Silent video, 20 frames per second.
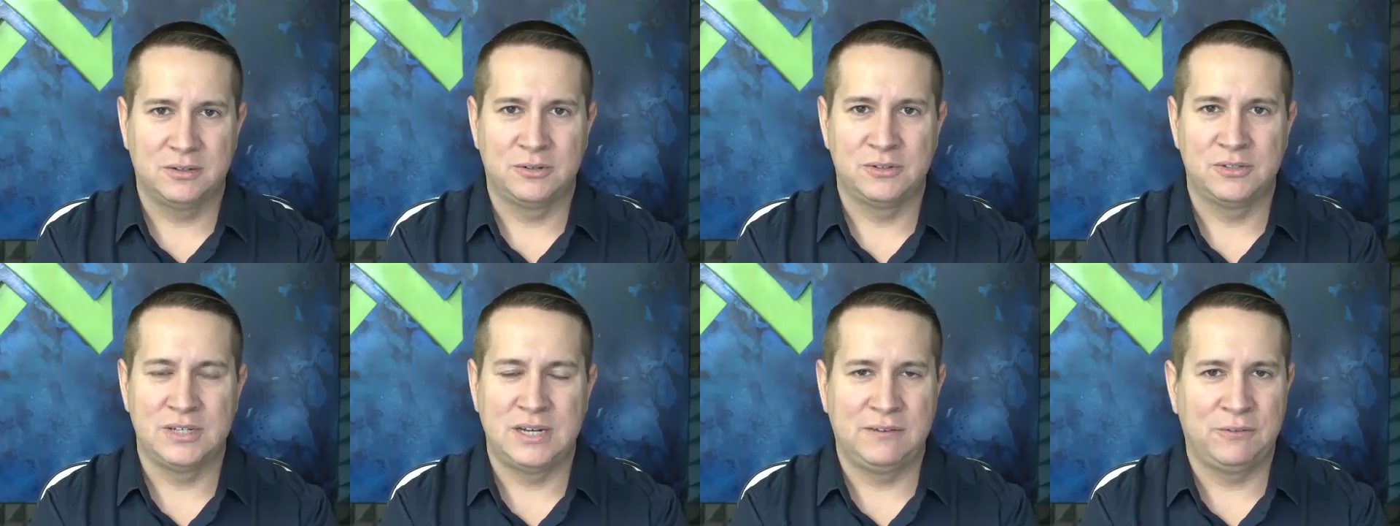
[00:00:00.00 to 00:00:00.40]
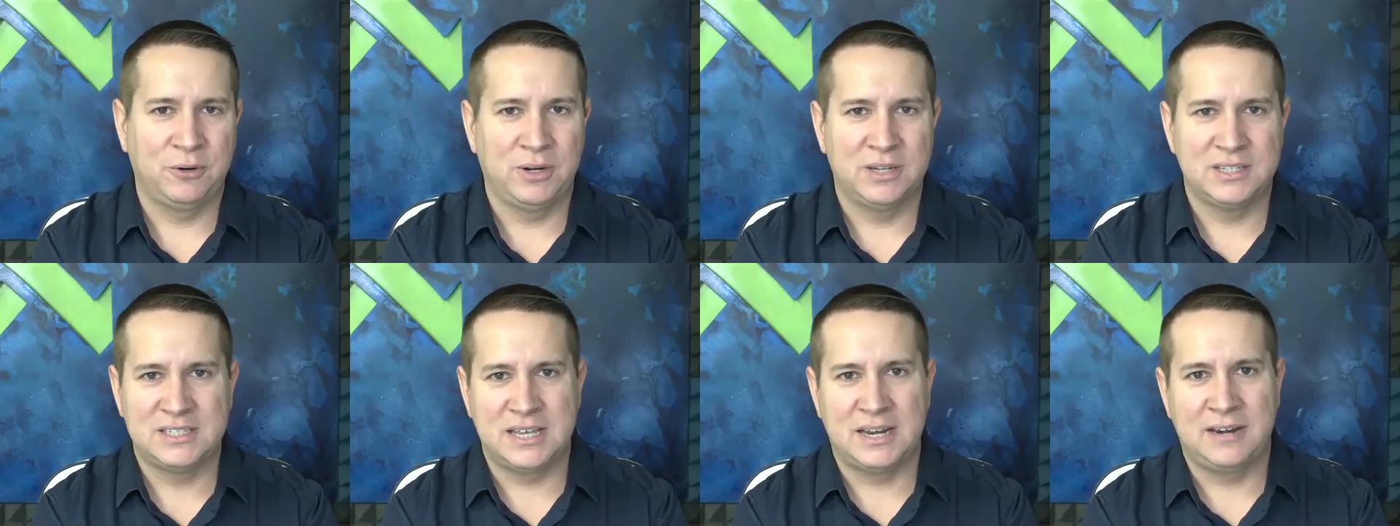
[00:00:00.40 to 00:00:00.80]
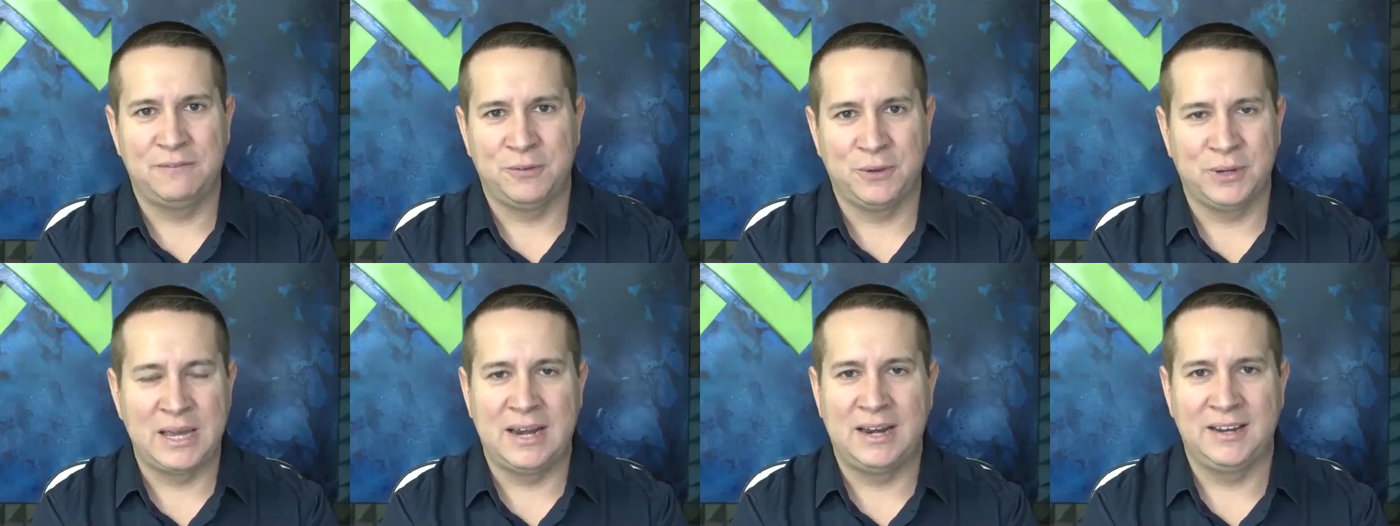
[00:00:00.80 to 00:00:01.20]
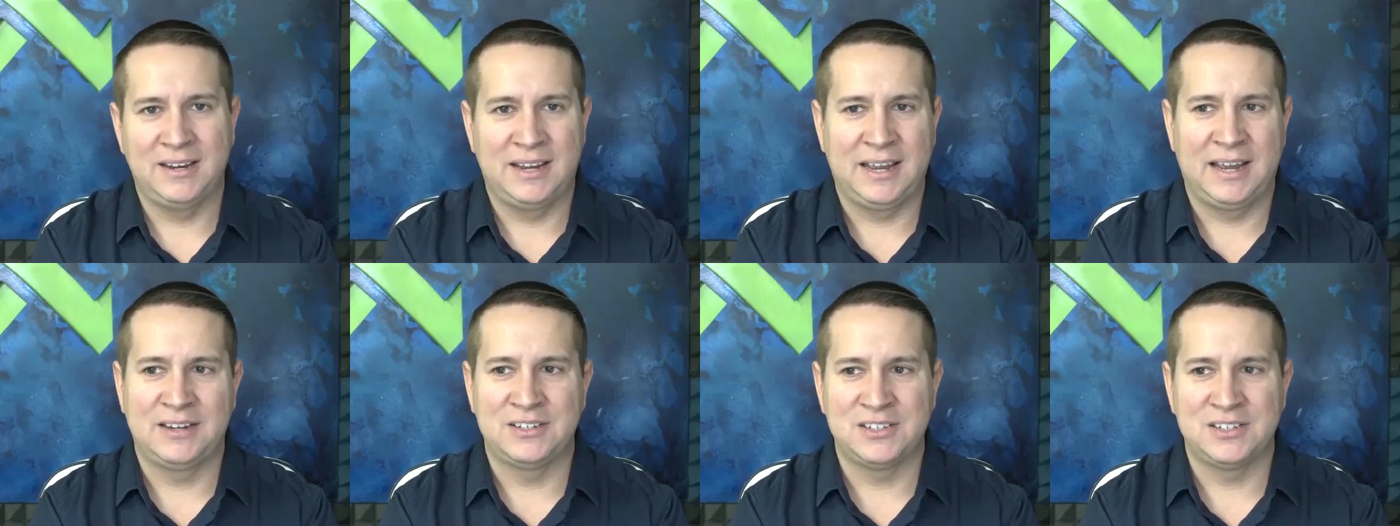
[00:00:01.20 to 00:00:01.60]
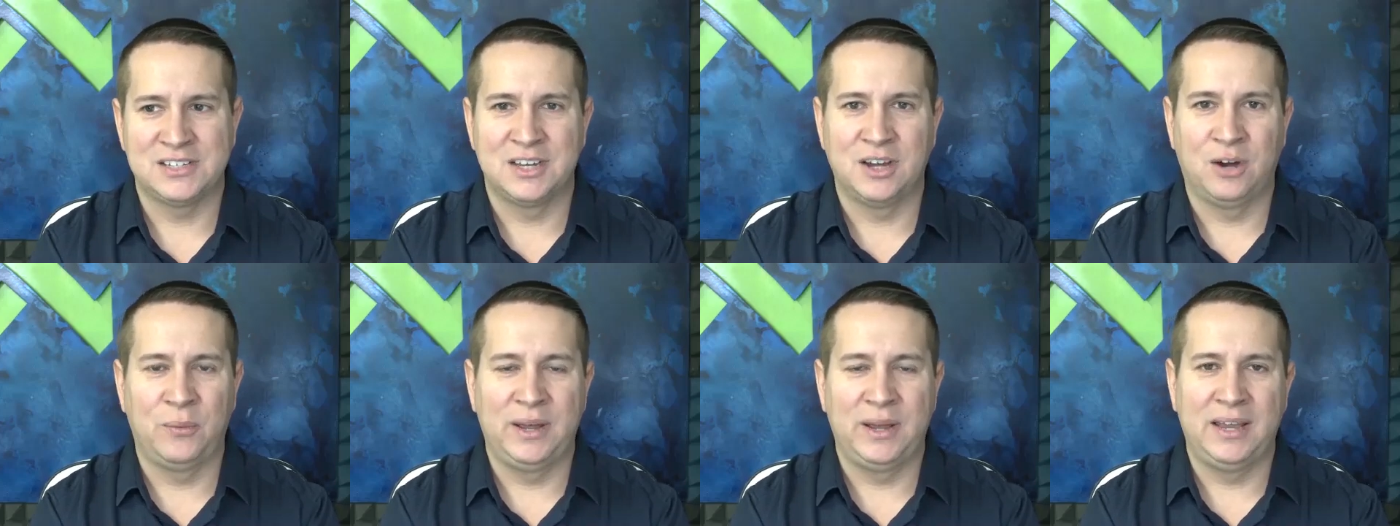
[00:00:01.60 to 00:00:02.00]
There's never a set it, forget it. You can't
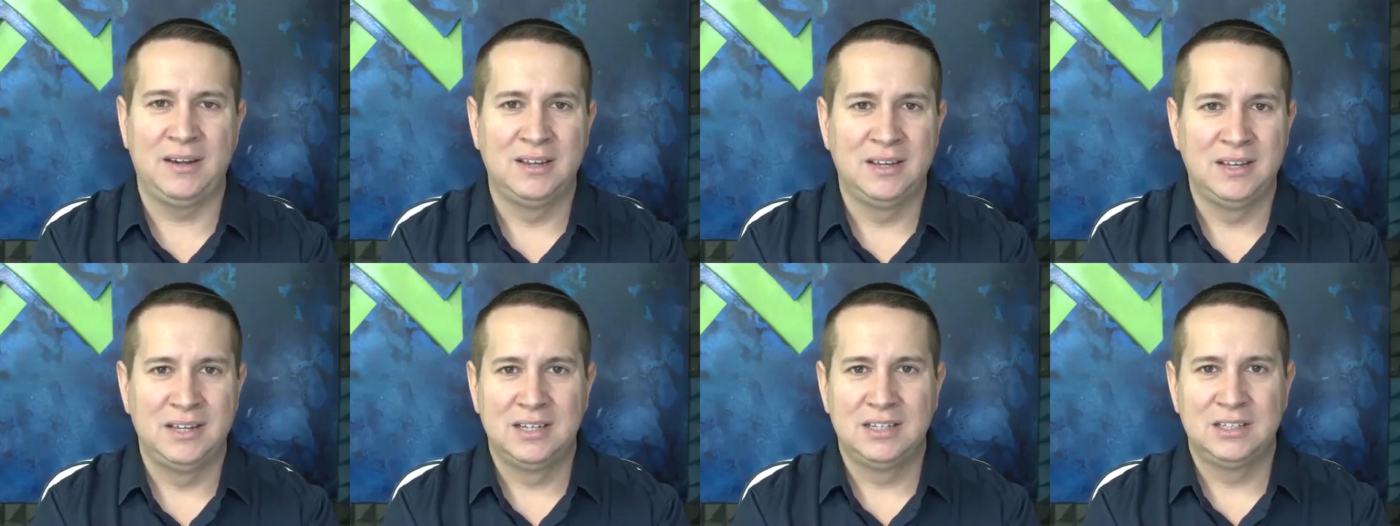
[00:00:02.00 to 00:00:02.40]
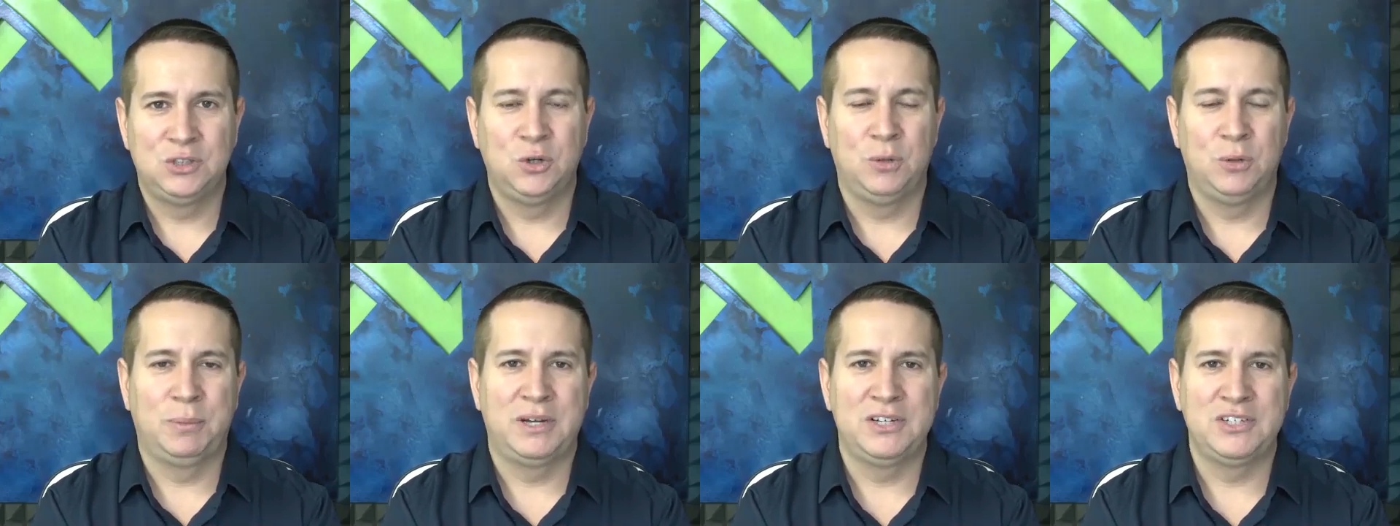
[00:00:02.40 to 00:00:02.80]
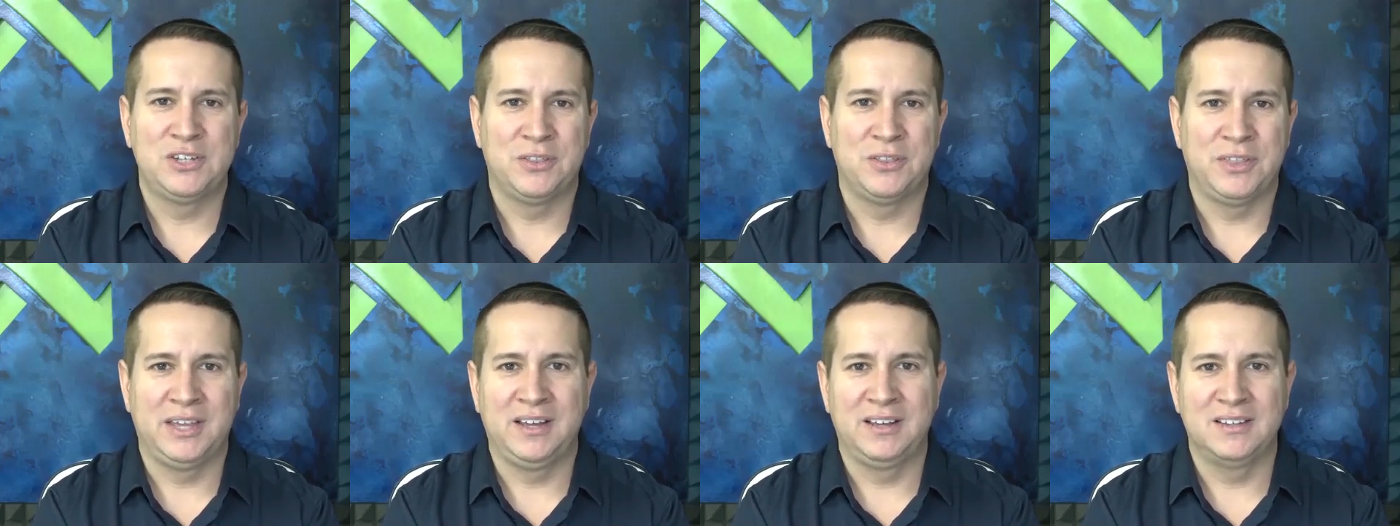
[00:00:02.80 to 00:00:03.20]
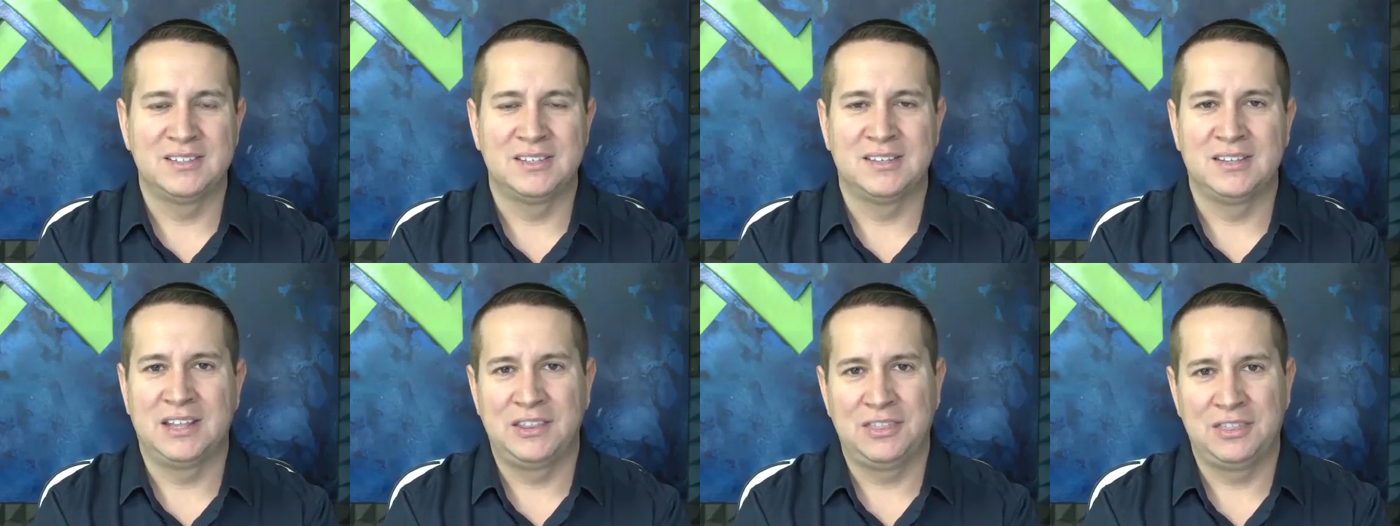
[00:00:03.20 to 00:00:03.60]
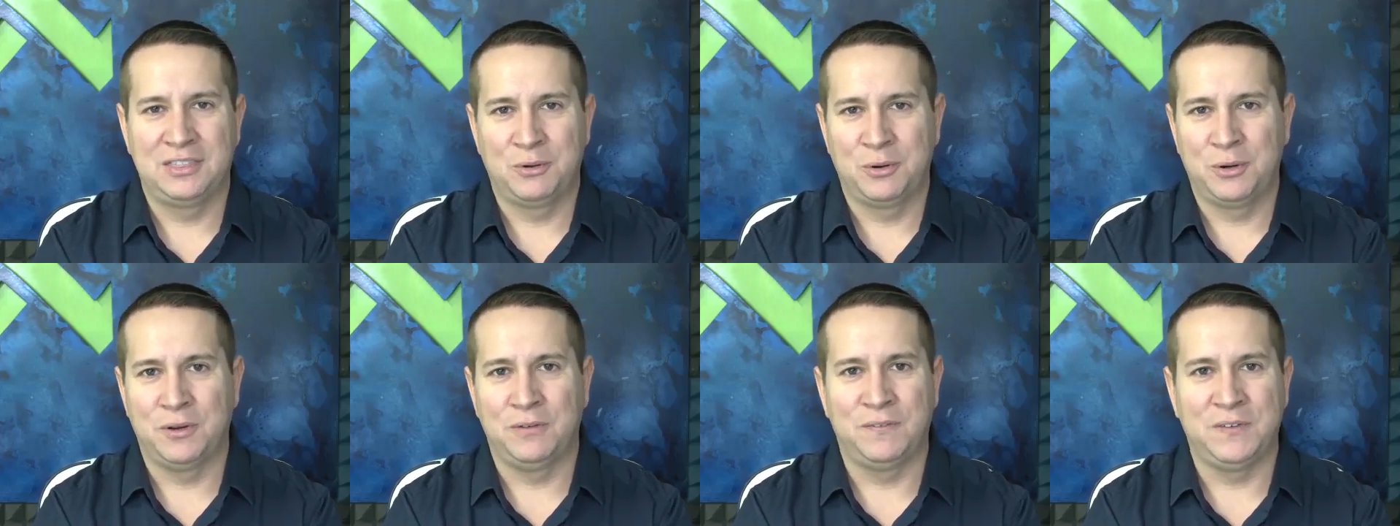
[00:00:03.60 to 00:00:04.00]
just go in, do a bunch of things, and then
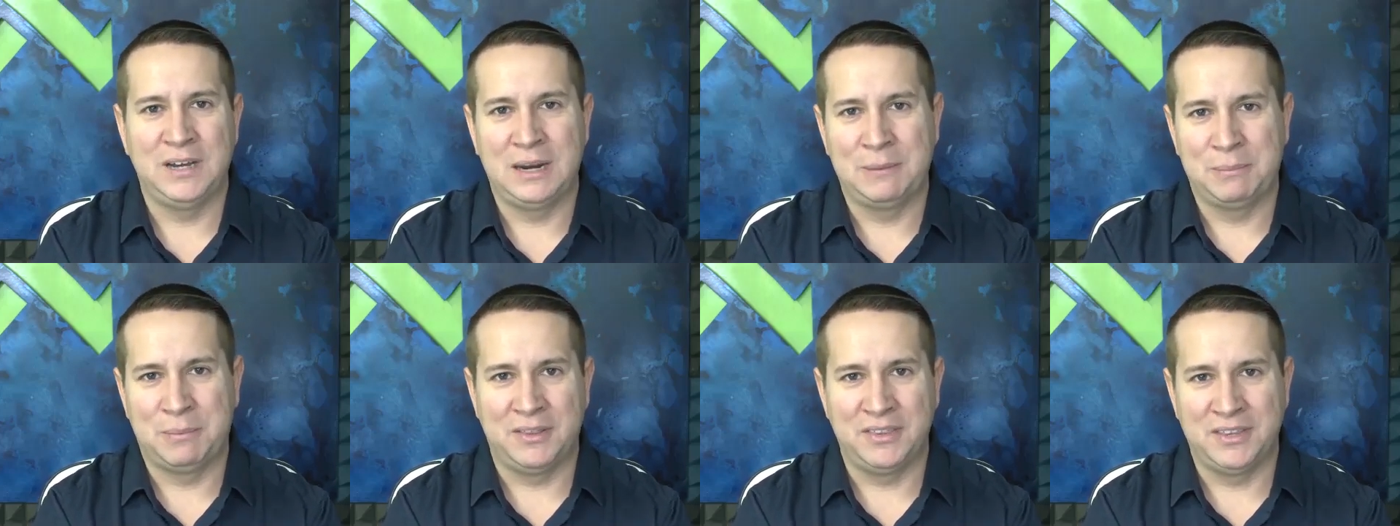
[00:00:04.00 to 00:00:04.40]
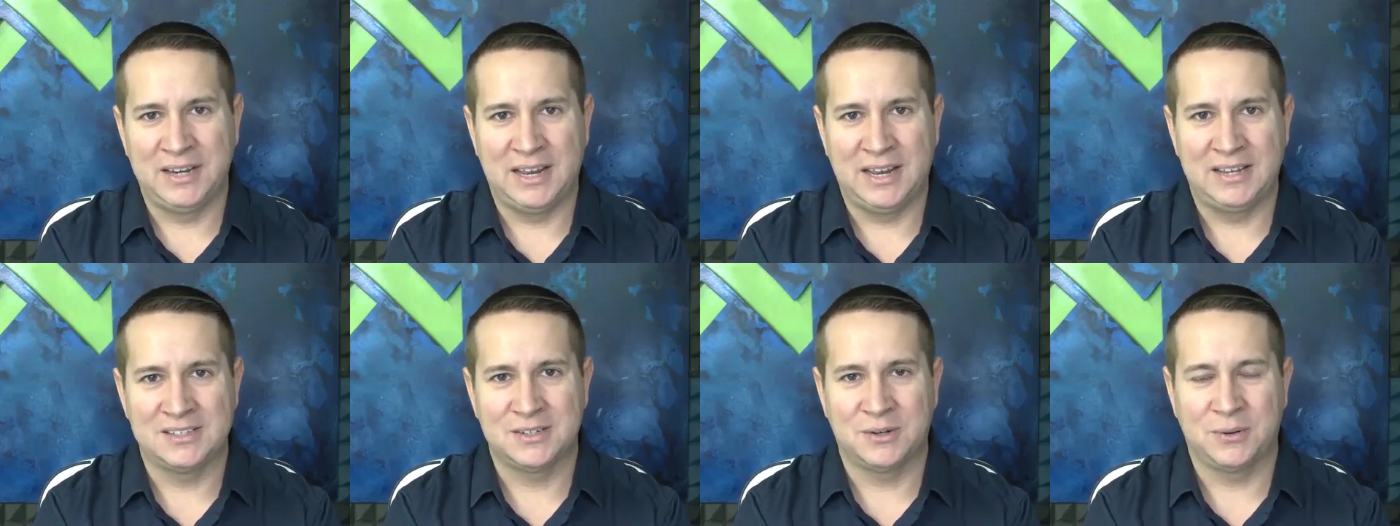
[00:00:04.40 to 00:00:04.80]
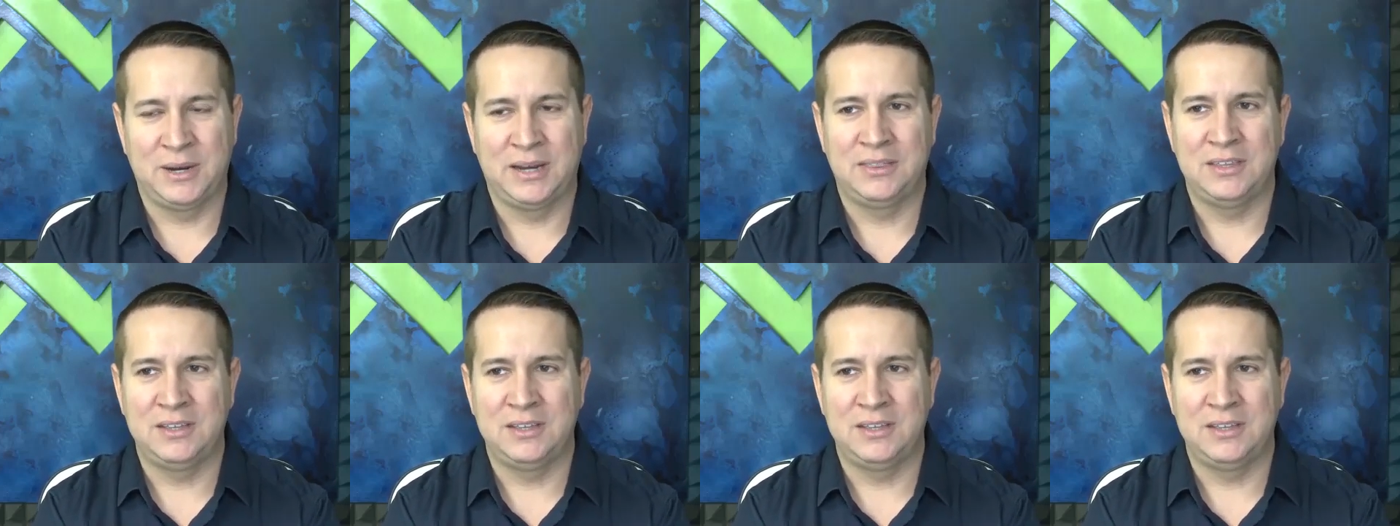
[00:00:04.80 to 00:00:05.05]
throw your feet up on the desk, right?